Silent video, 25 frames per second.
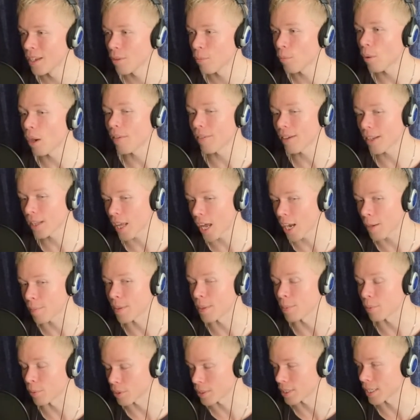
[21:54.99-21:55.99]
Well, I've had a lot of
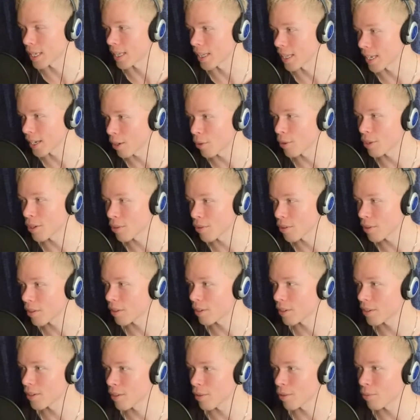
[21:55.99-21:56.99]
people say, like, "Oh, you're
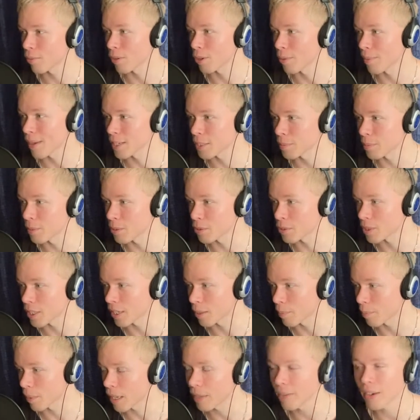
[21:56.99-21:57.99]
the one who makes
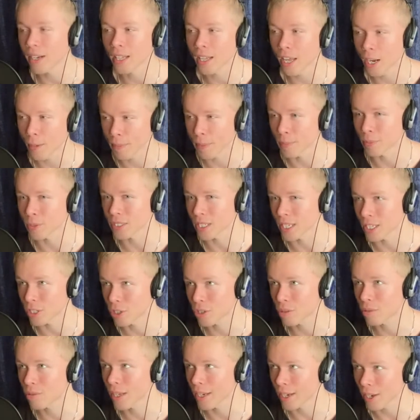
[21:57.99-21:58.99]
music," but I've had a lot of people say
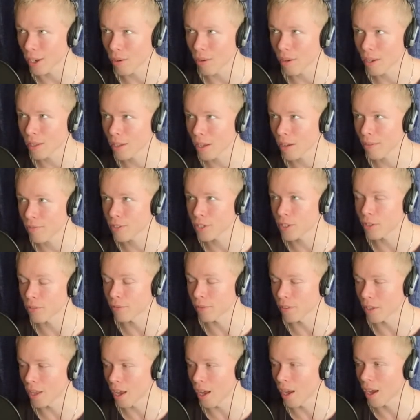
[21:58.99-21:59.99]
too, like, "Oh, I loved your
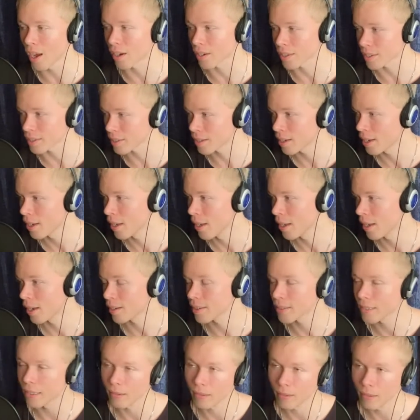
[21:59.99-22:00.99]
vlogs." I
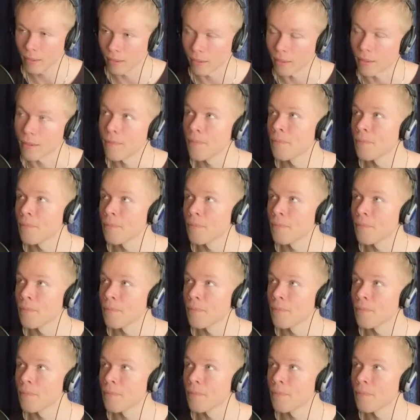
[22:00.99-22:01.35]
was like, huh.